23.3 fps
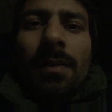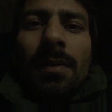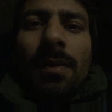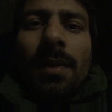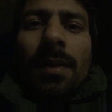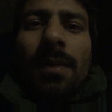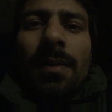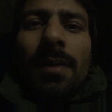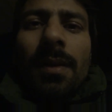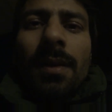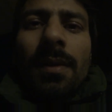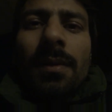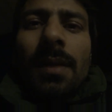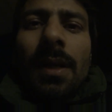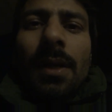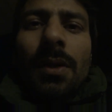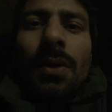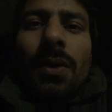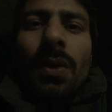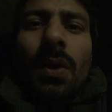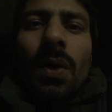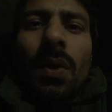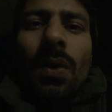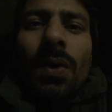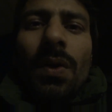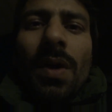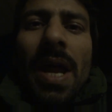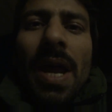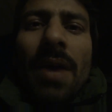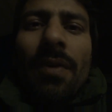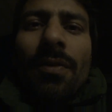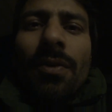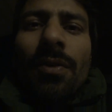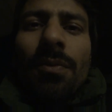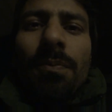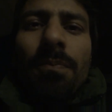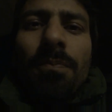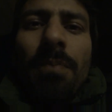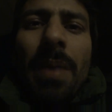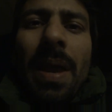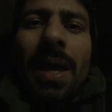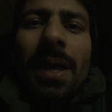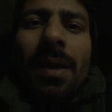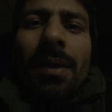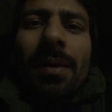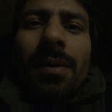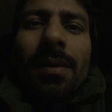They think that not having
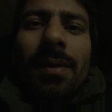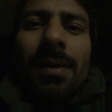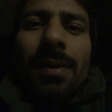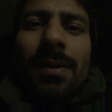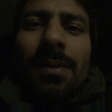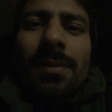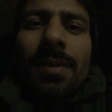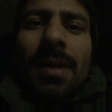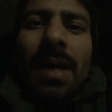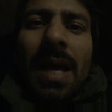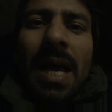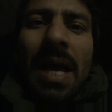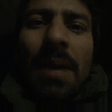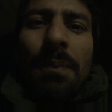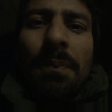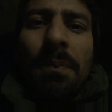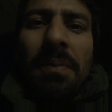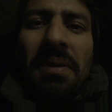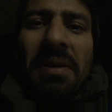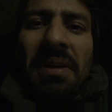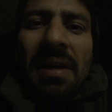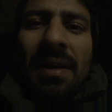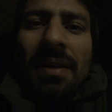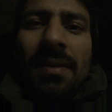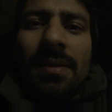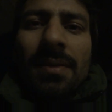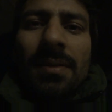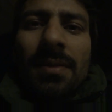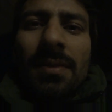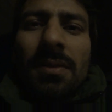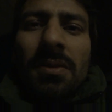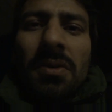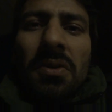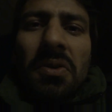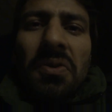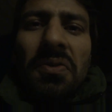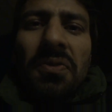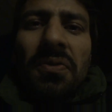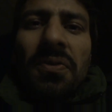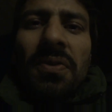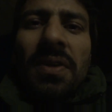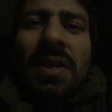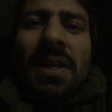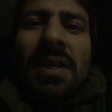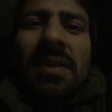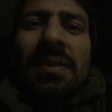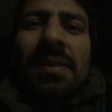pain is the happiness, not
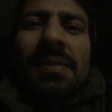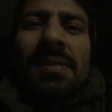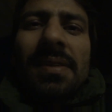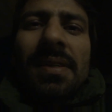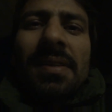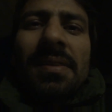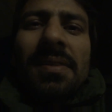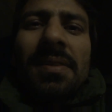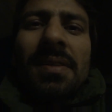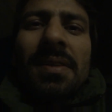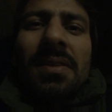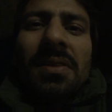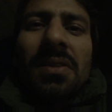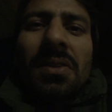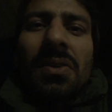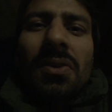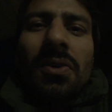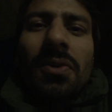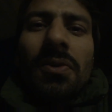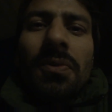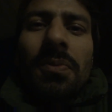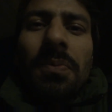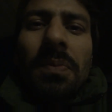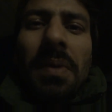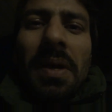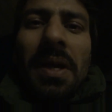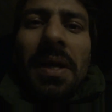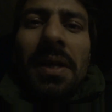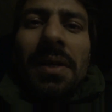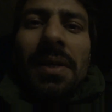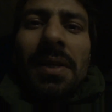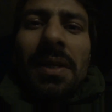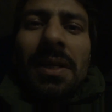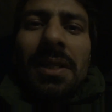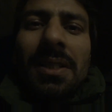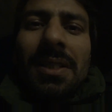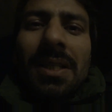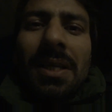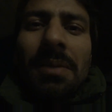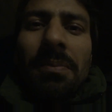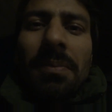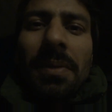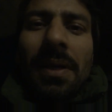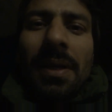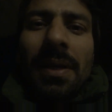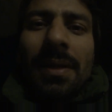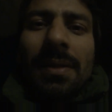feeling the sensation of pain is
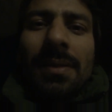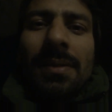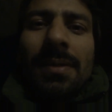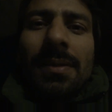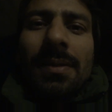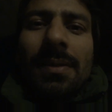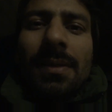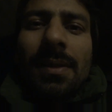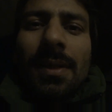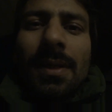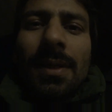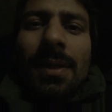happiness.